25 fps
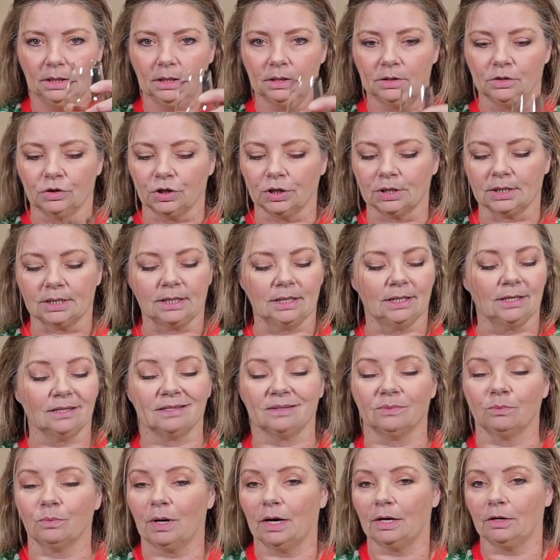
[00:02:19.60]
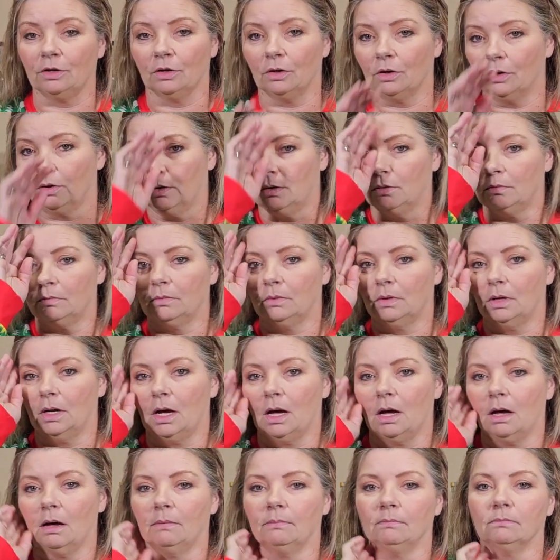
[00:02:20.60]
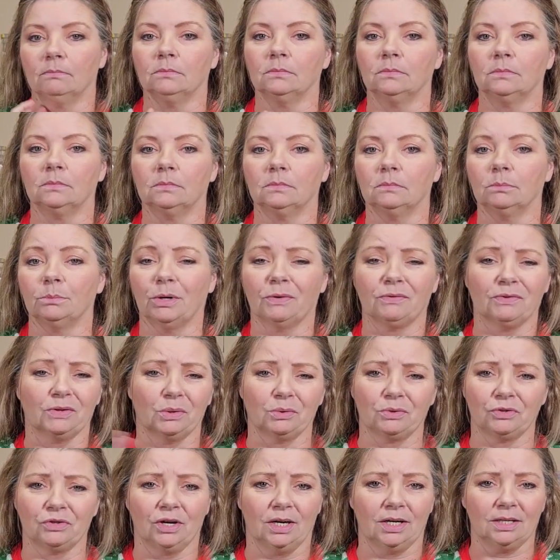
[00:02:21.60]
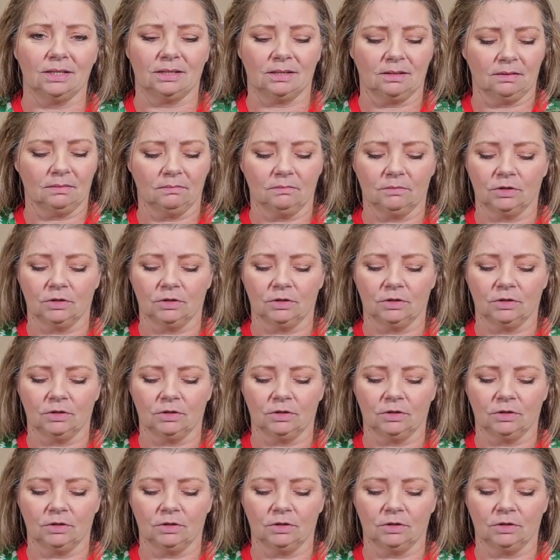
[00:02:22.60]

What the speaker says: just this regular Buffalo Trace,